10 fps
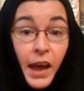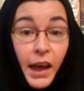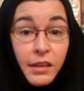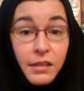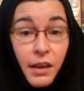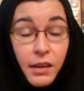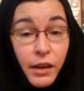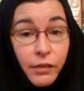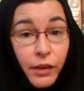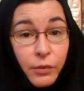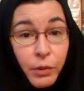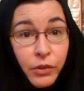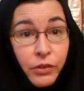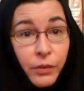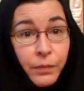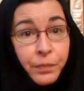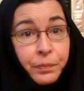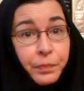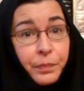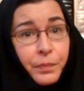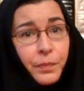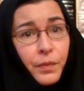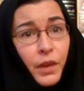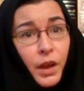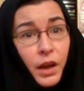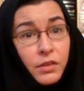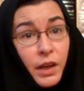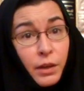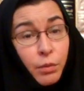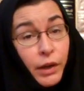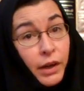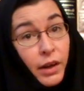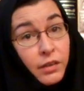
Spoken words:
At Sunday Vespers, celebrated